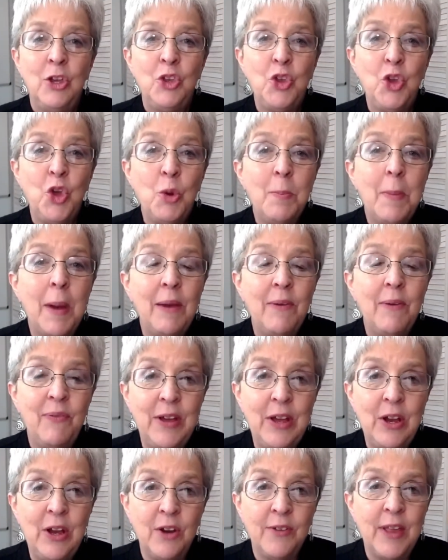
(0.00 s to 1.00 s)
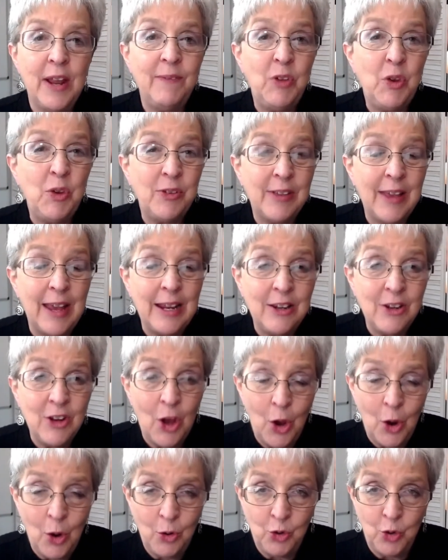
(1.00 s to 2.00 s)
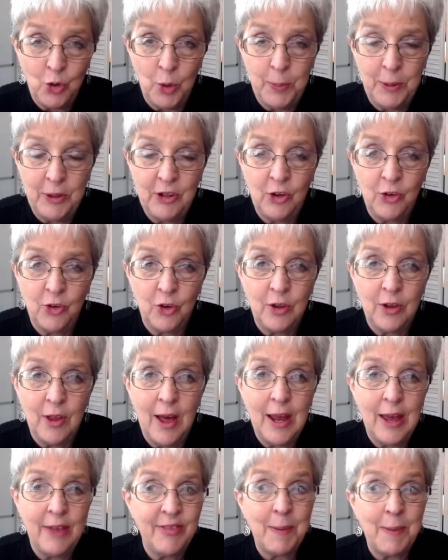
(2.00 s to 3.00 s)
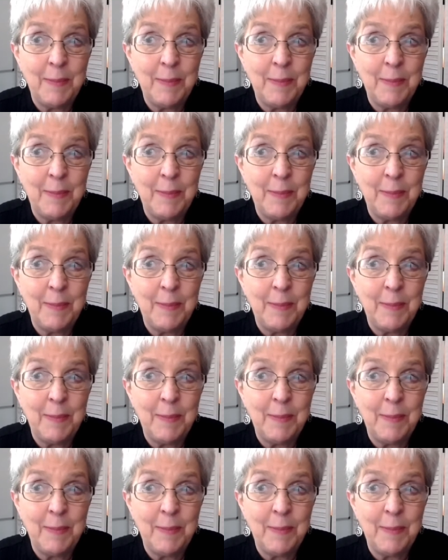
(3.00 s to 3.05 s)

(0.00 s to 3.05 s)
you may fear that if you say no to a potential client,